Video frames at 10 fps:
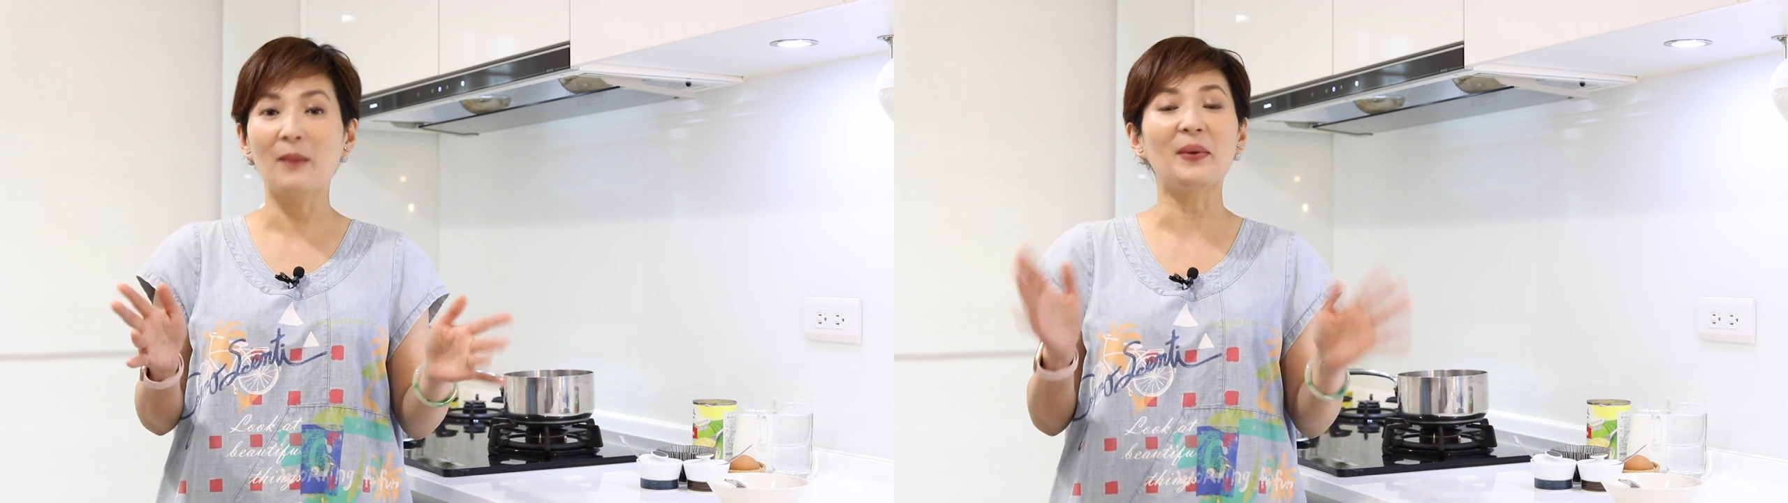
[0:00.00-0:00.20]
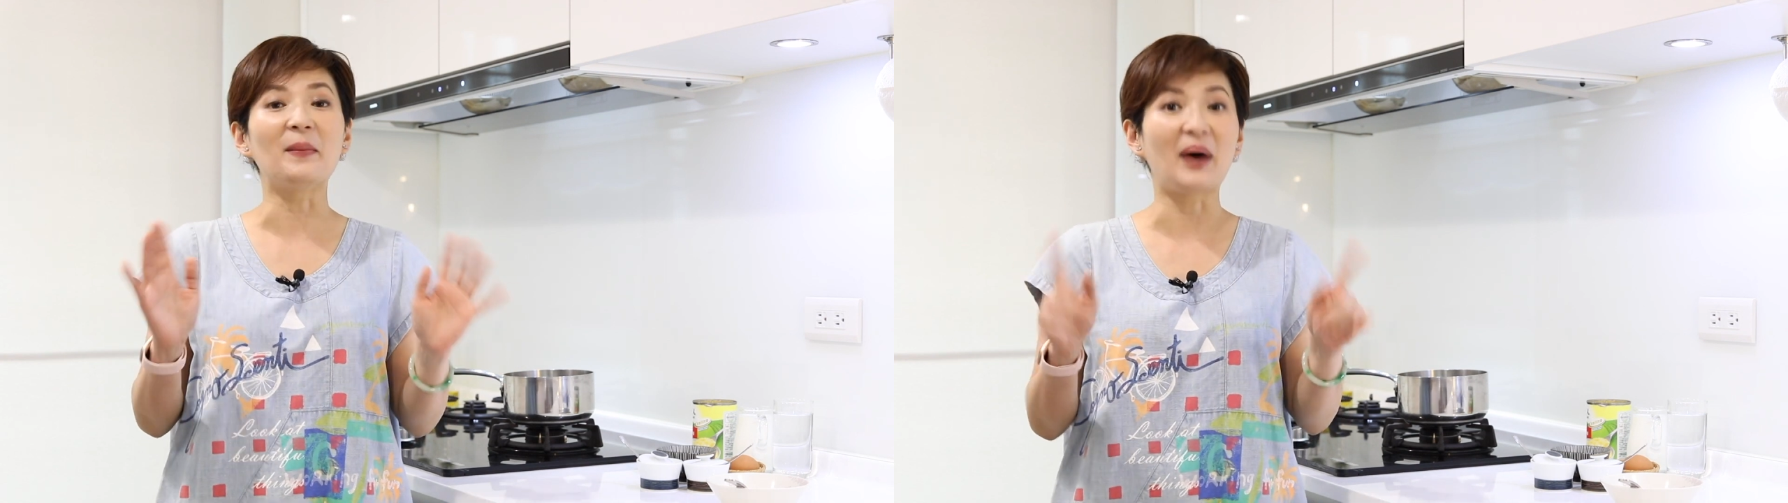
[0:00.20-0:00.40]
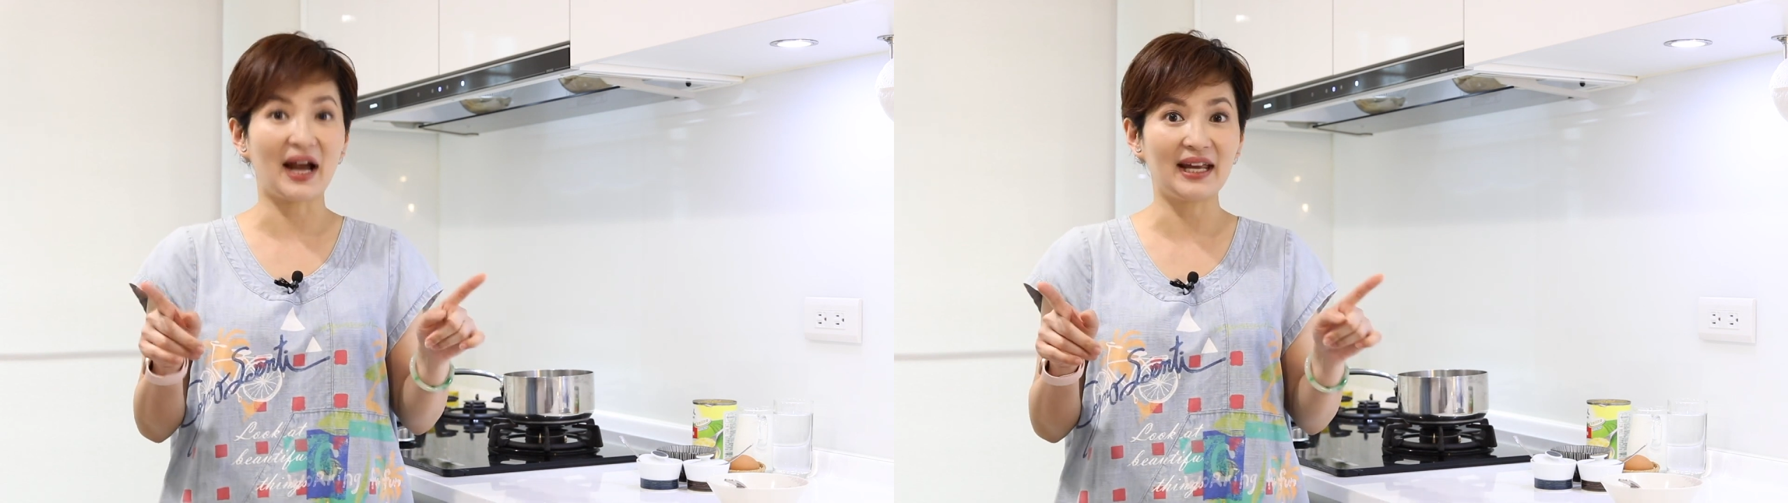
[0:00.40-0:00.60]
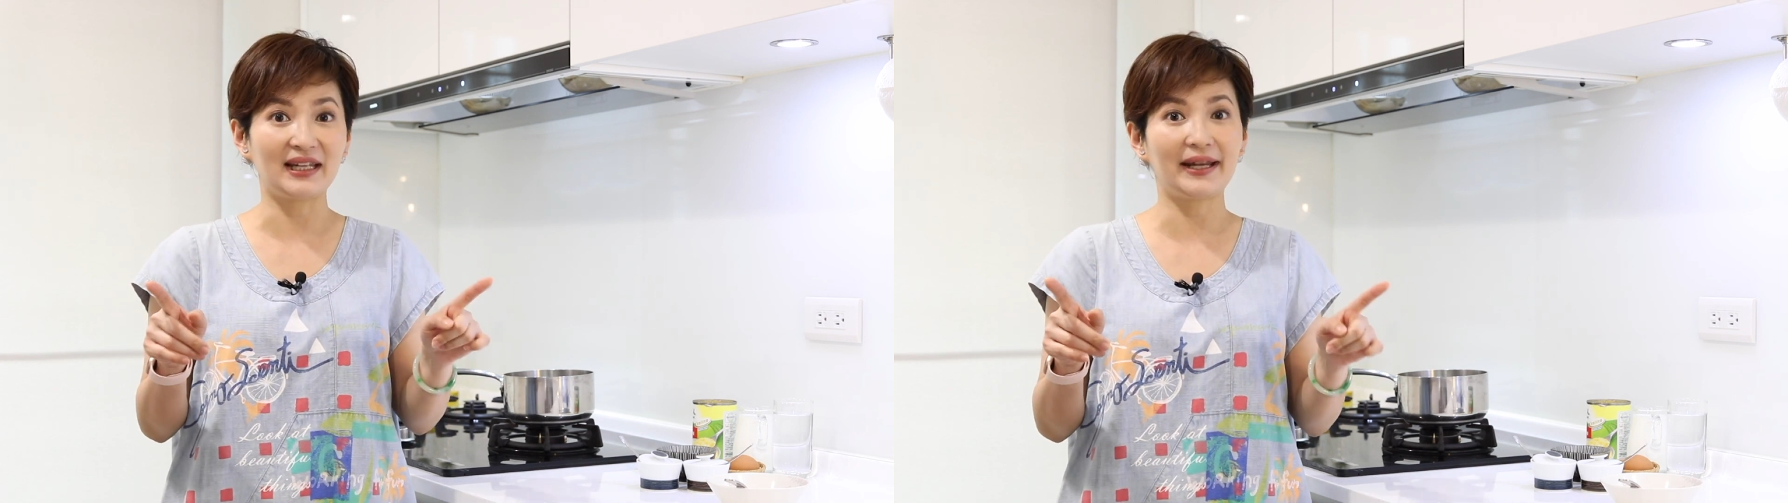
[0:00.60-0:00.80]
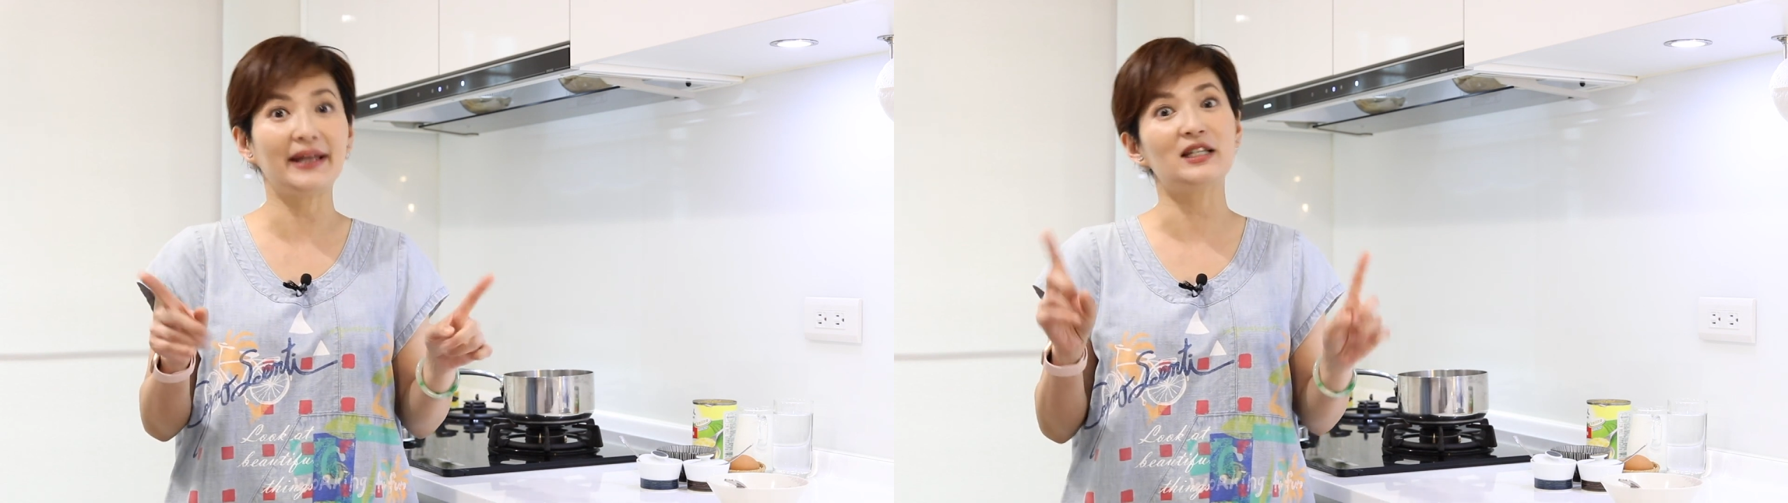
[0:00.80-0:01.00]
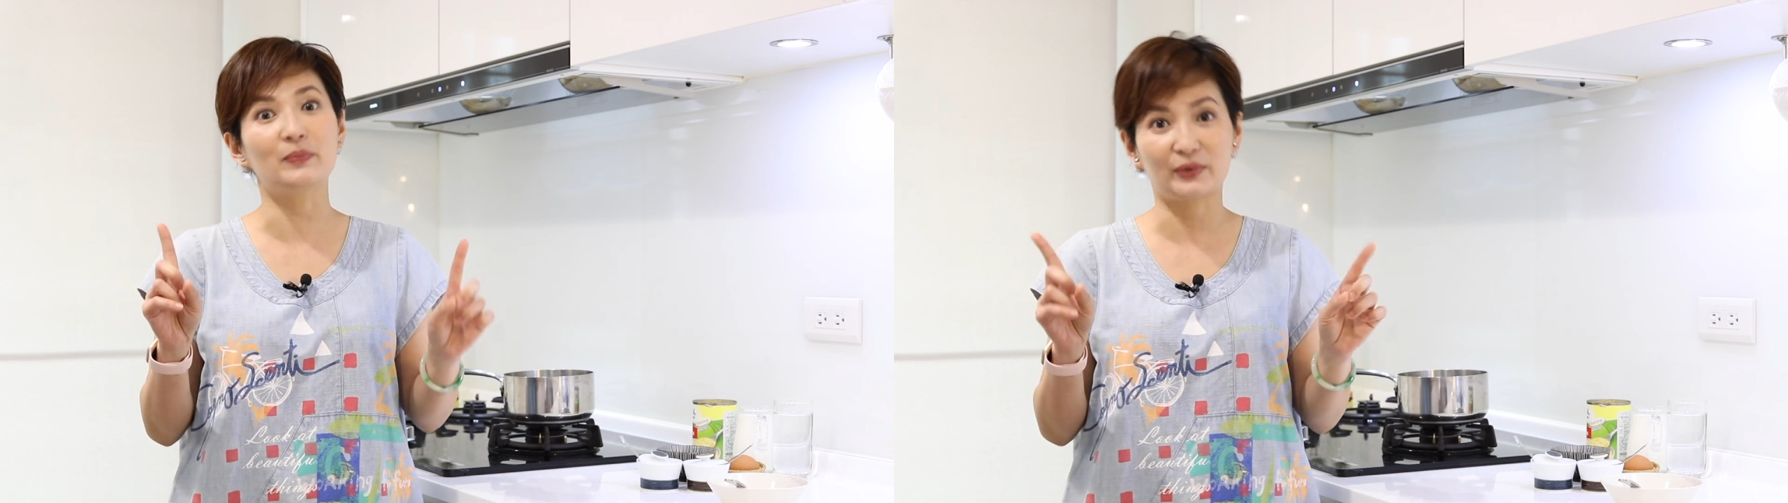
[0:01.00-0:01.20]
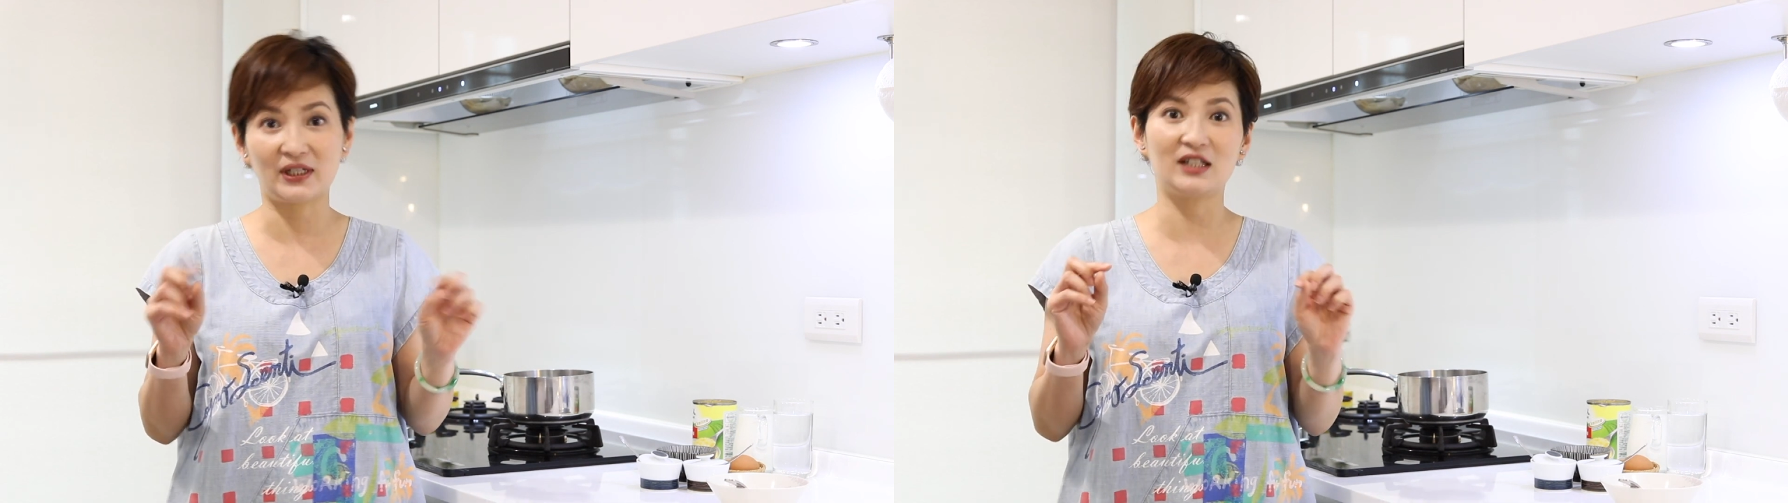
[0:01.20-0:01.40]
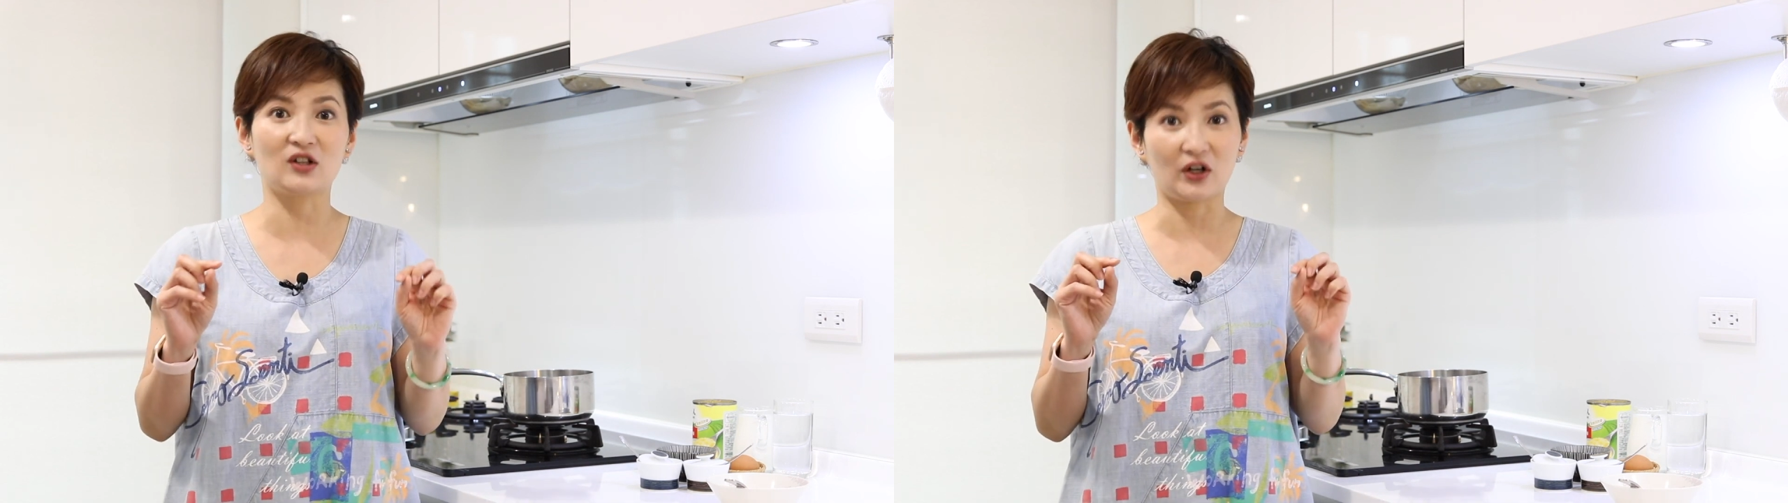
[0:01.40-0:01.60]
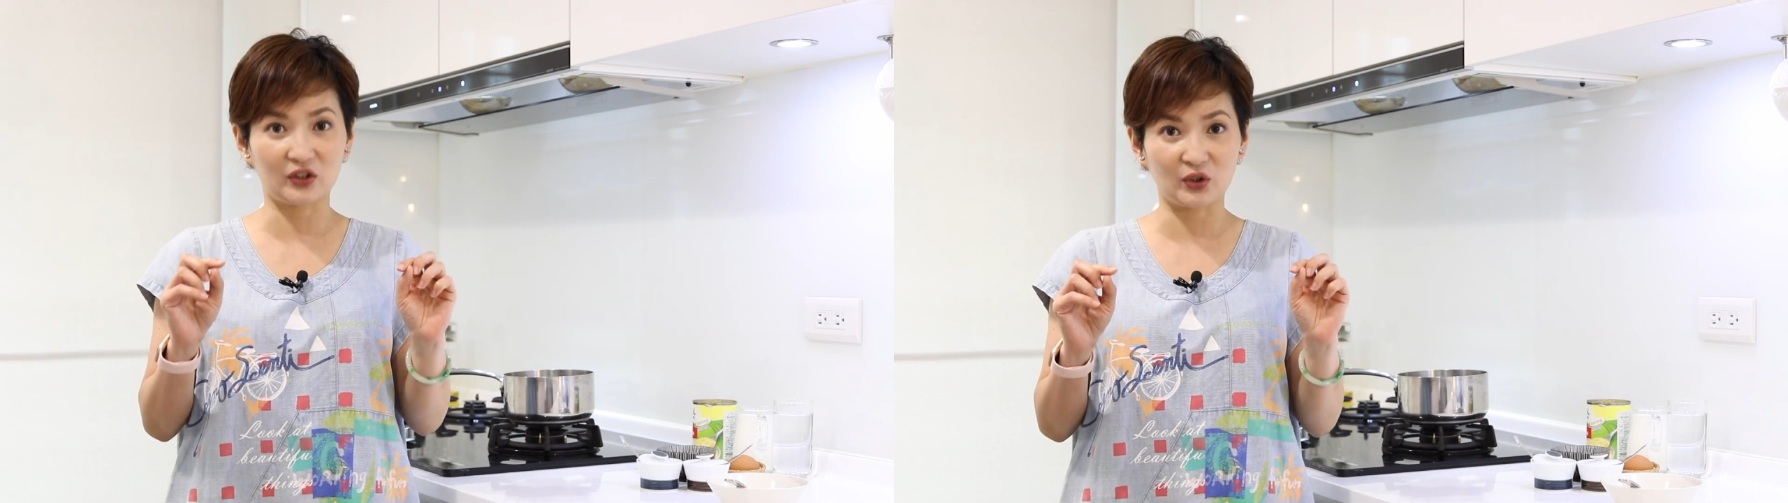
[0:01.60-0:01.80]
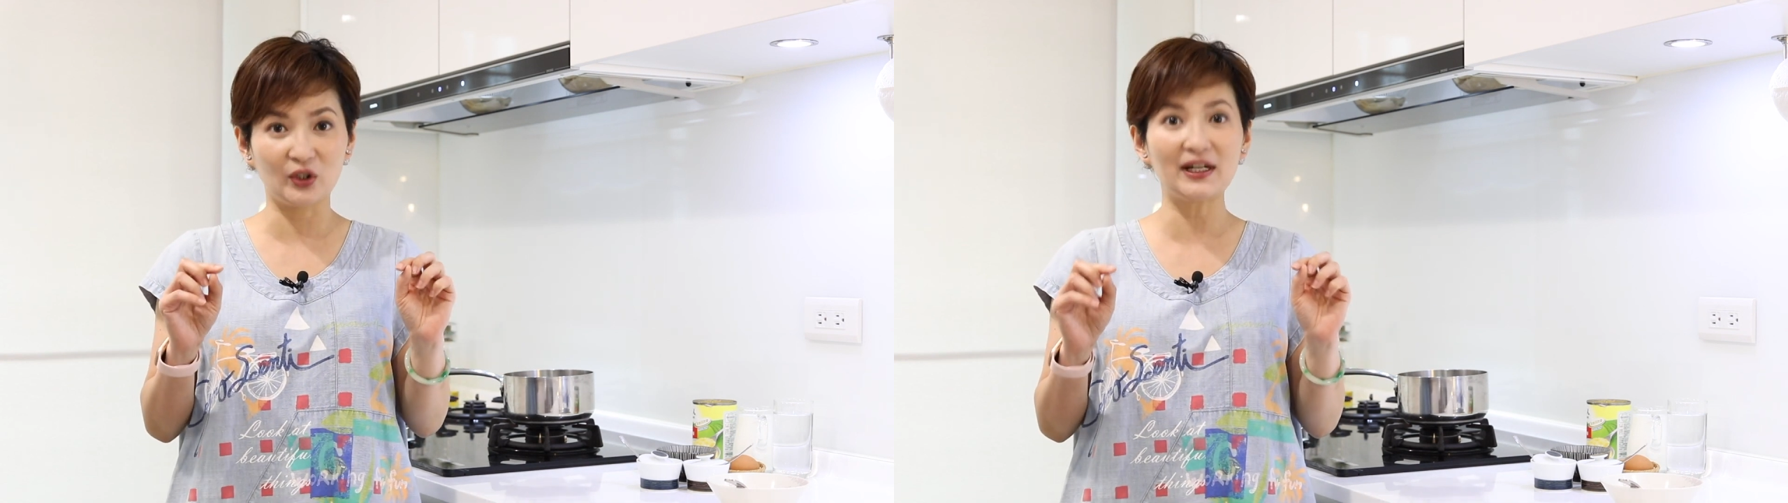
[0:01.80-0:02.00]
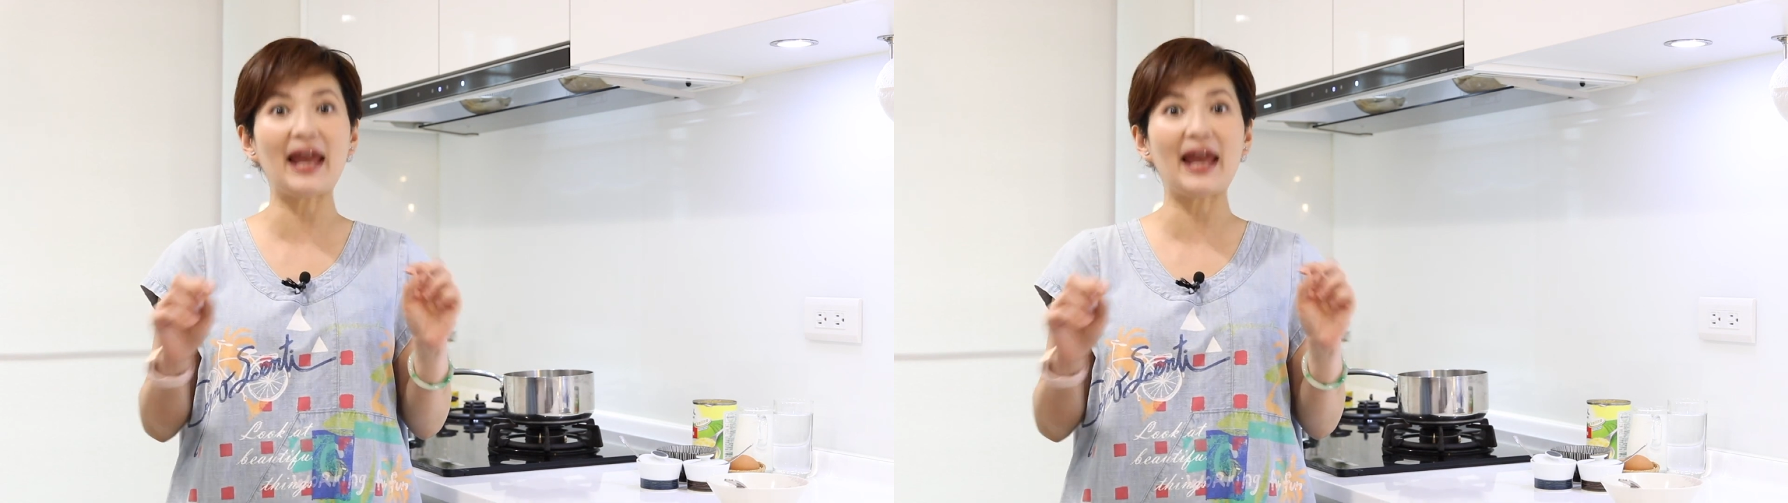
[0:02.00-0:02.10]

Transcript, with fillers: But mine is pretty darn good,